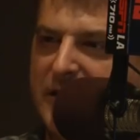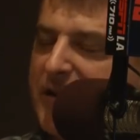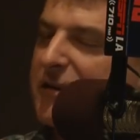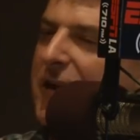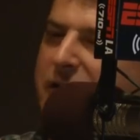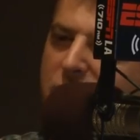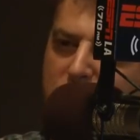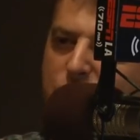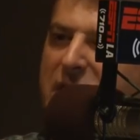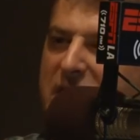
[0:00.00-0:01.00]
And I know
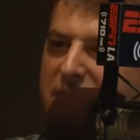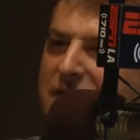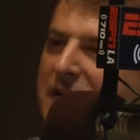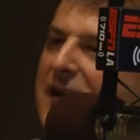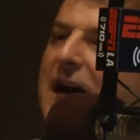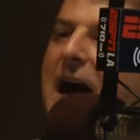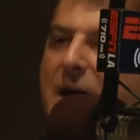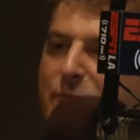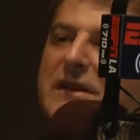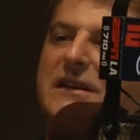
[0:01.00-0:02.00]
you're being
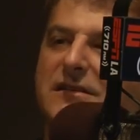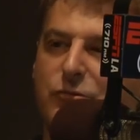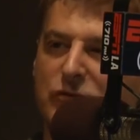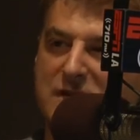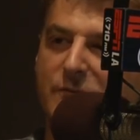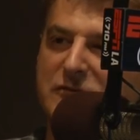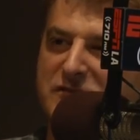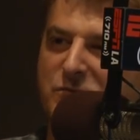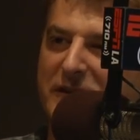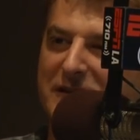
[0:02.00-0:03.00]
I'm being the
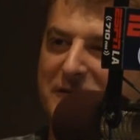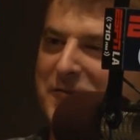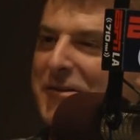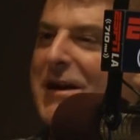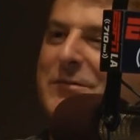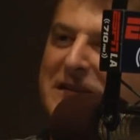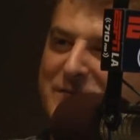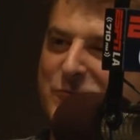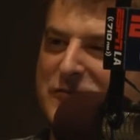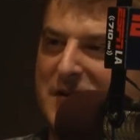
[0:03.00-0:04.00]
presumptuous one here. You're not being
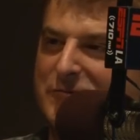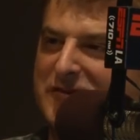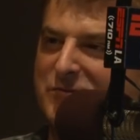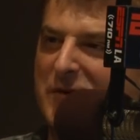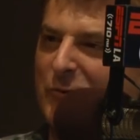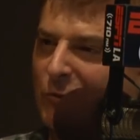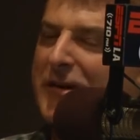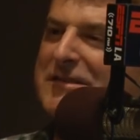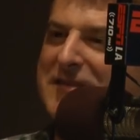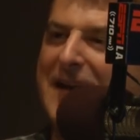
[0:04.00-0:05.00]
the presumptuous one. But
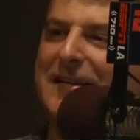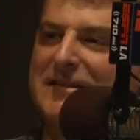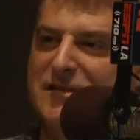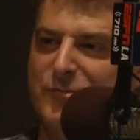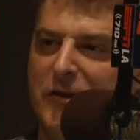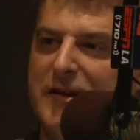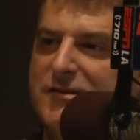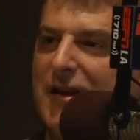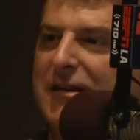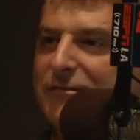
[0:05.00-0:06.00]
what is that
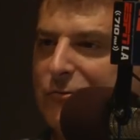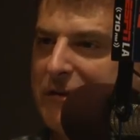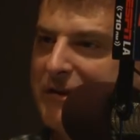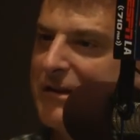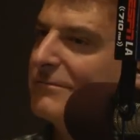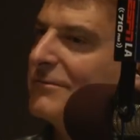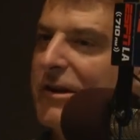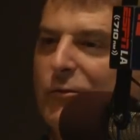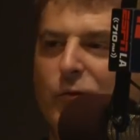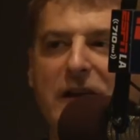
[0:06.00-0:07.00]
experience like of going to,
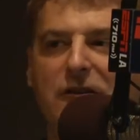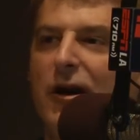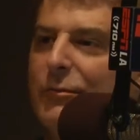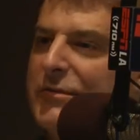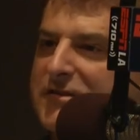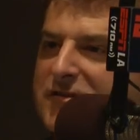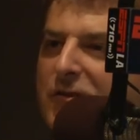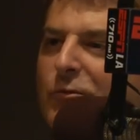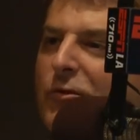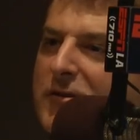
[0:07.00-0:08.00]
you know, red carpets
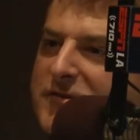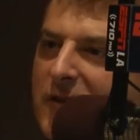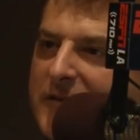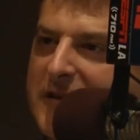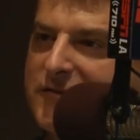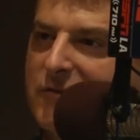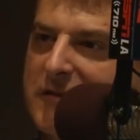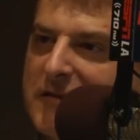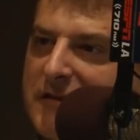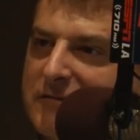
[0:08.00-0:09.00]
and awards and all that sort
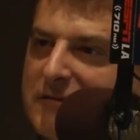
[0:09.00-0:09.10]
of thing?